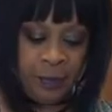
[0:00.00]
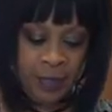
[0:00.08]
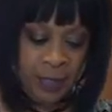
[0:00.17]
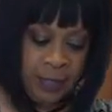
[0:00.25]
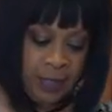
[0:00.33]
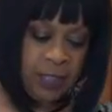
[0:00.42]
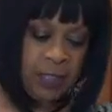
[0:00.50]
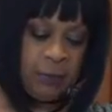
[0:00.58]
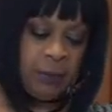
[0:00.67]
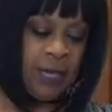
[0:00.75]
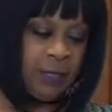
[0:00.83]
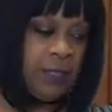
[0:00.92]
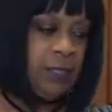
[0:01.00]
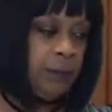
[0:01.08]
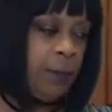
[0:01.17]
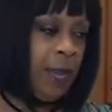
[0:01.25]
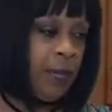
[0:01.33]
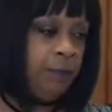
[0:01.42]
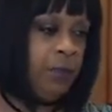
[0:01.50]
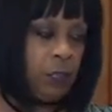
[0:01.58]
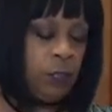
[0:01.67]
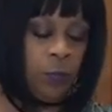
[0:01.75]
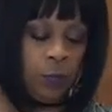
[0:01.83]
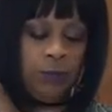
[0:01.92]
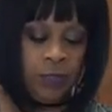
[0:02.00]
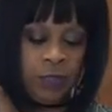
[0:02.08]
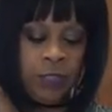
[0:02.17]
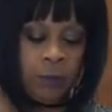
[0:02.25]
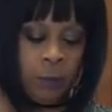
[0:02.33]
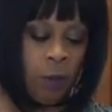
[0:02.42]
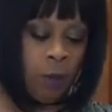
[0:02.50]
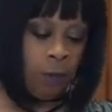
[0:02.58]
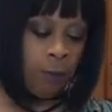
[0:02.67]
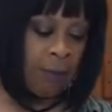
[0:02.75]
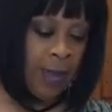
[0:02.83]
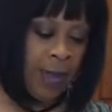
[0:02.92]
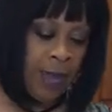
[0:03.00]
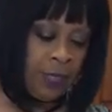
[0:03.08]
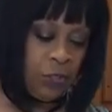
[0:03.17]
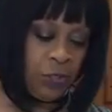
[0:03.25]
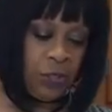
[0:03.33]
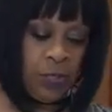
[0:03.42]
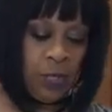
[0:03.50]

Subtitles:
And this seems like this might be sort of a small batch.